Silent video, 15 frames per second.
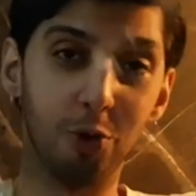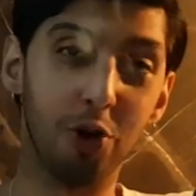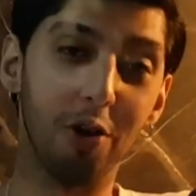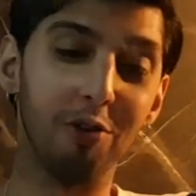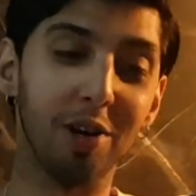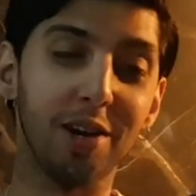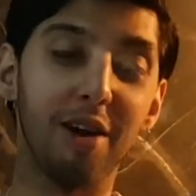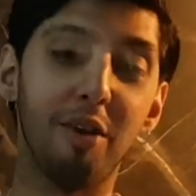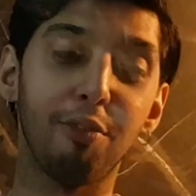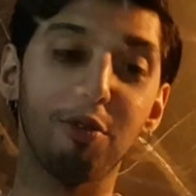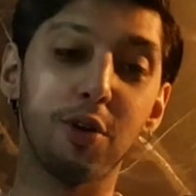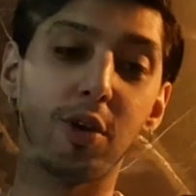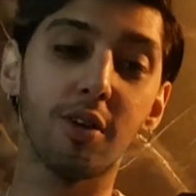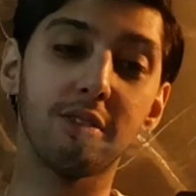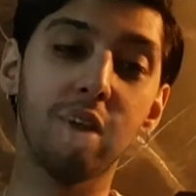Pura Vida,
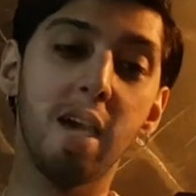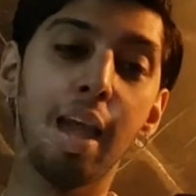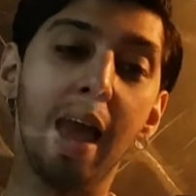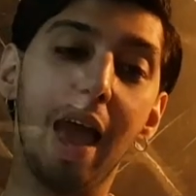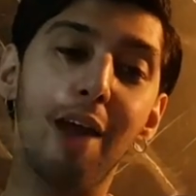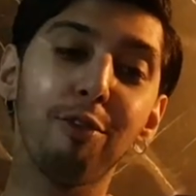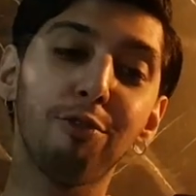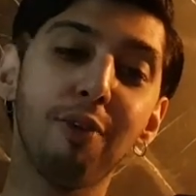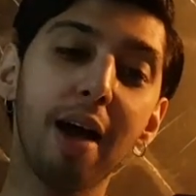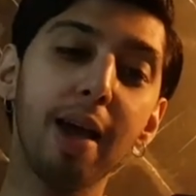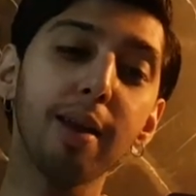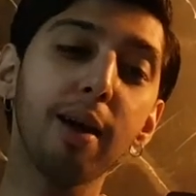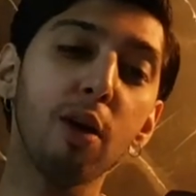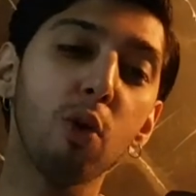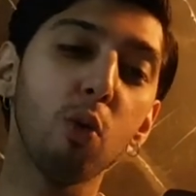of course, and
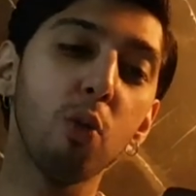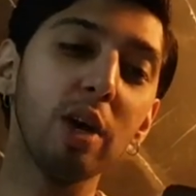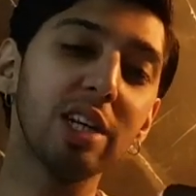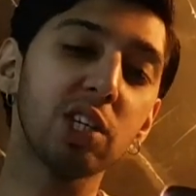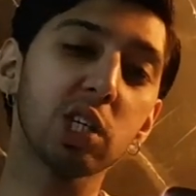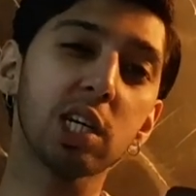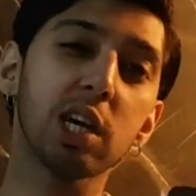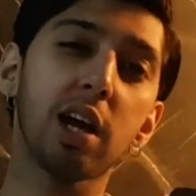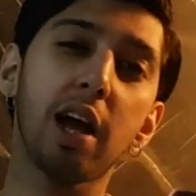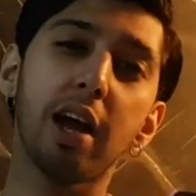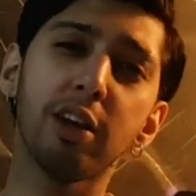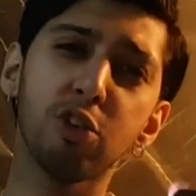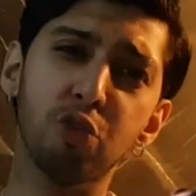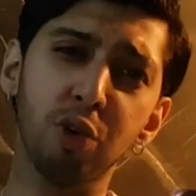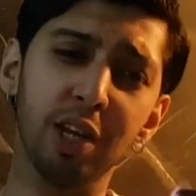find out which
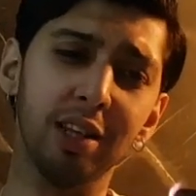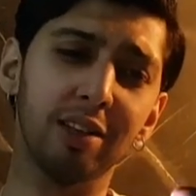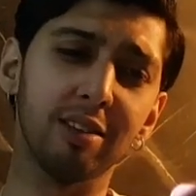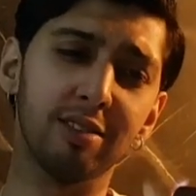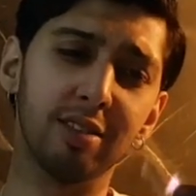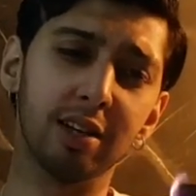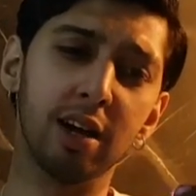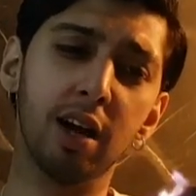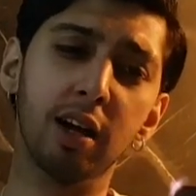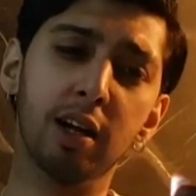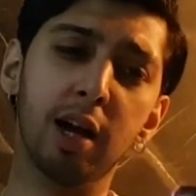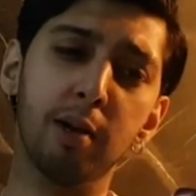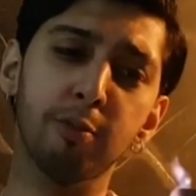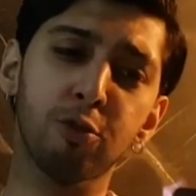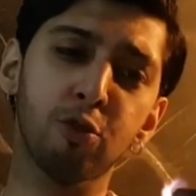country the
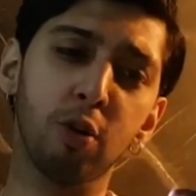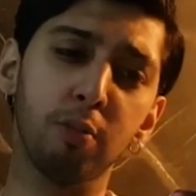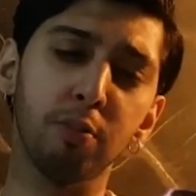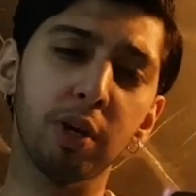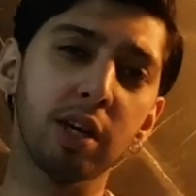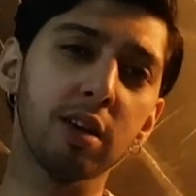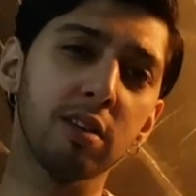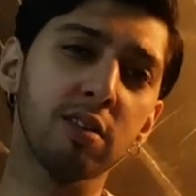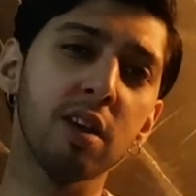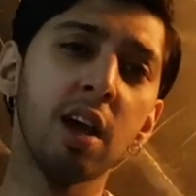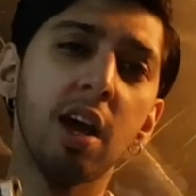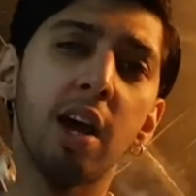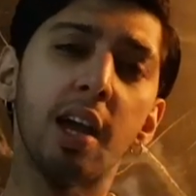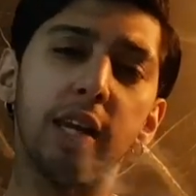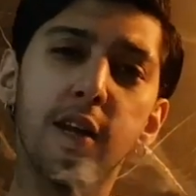cigar comes from, because
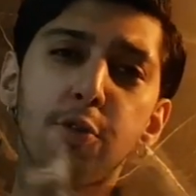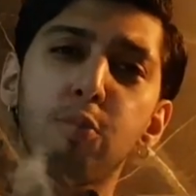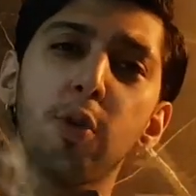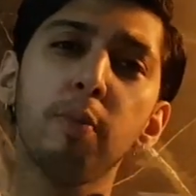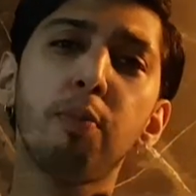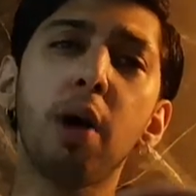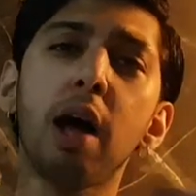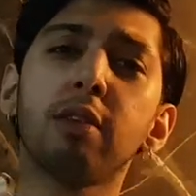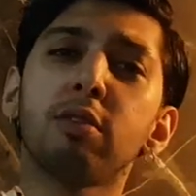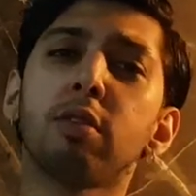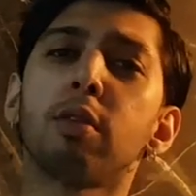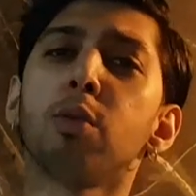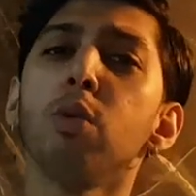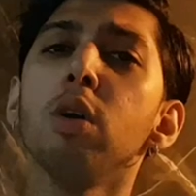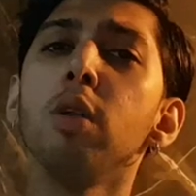different
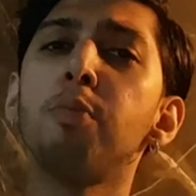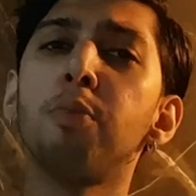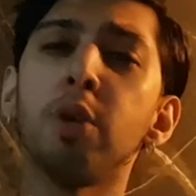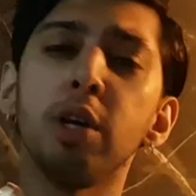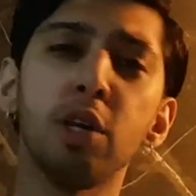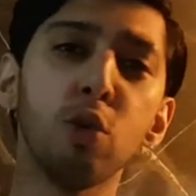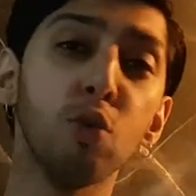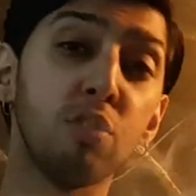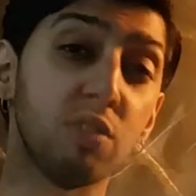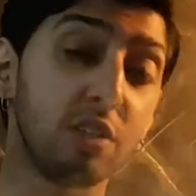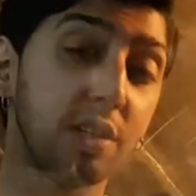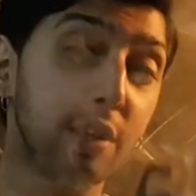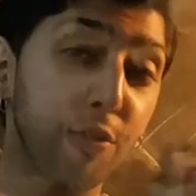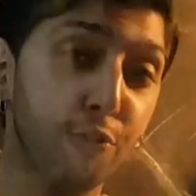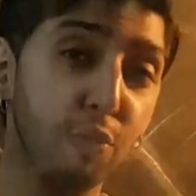parts of the world produce
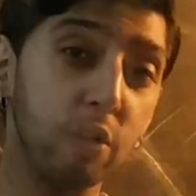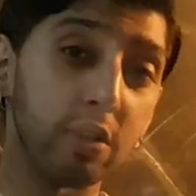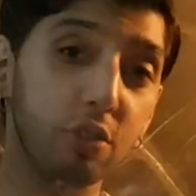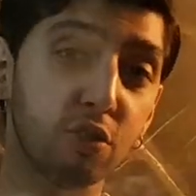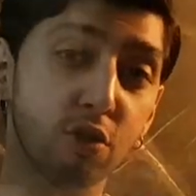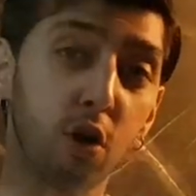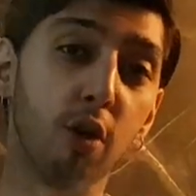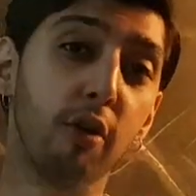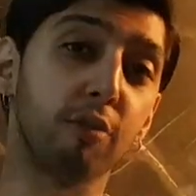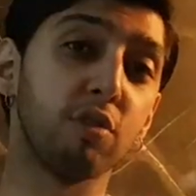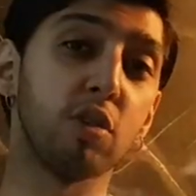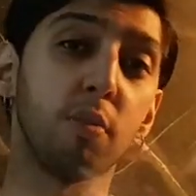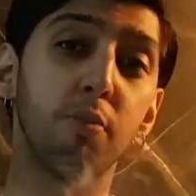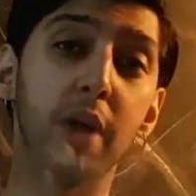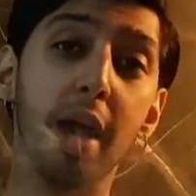different sort
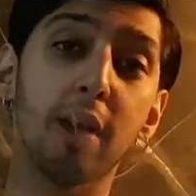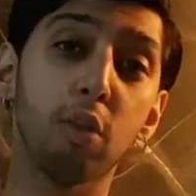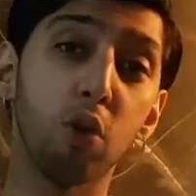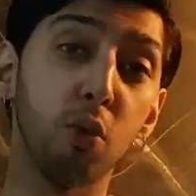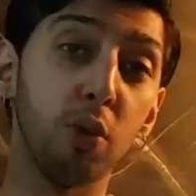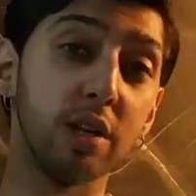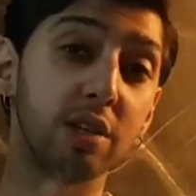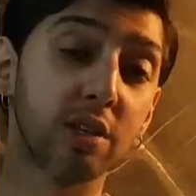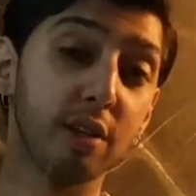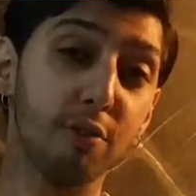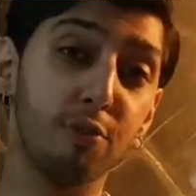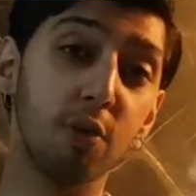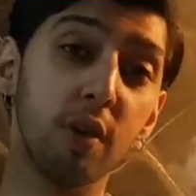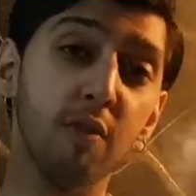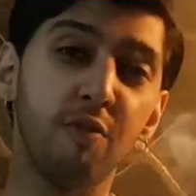of tobacco with
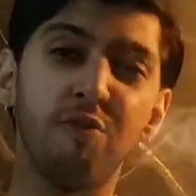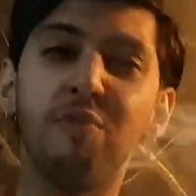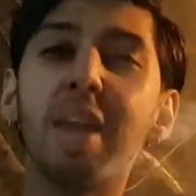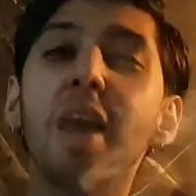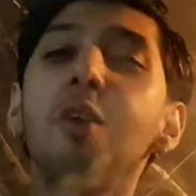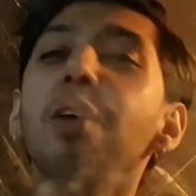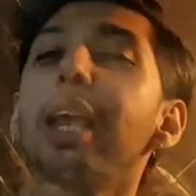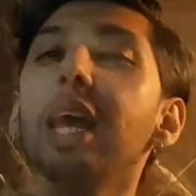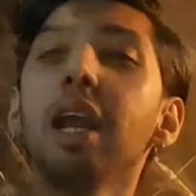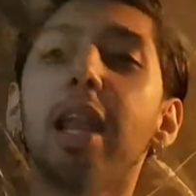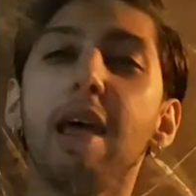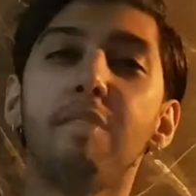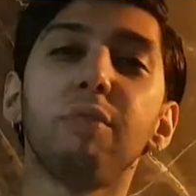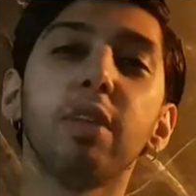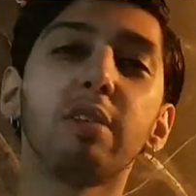different
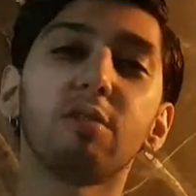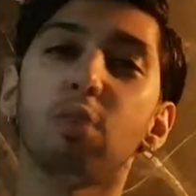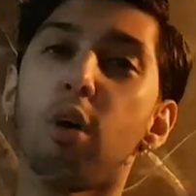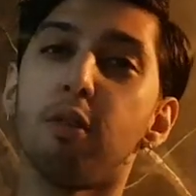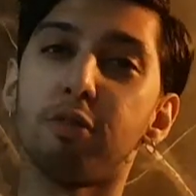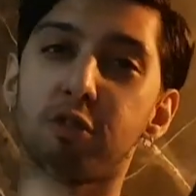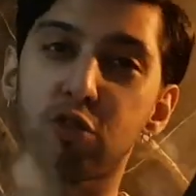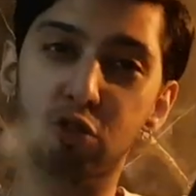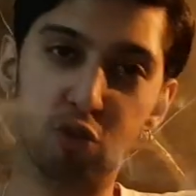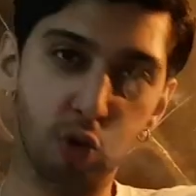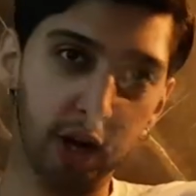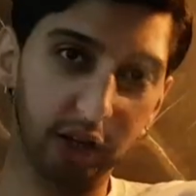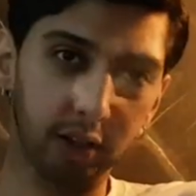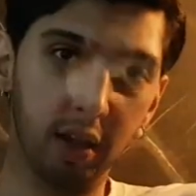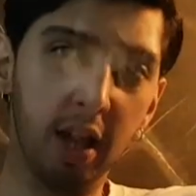varying levels of
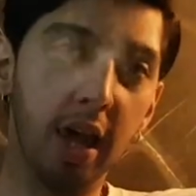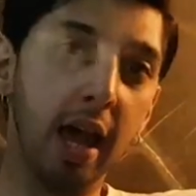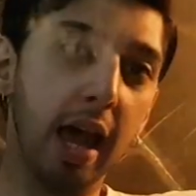strength.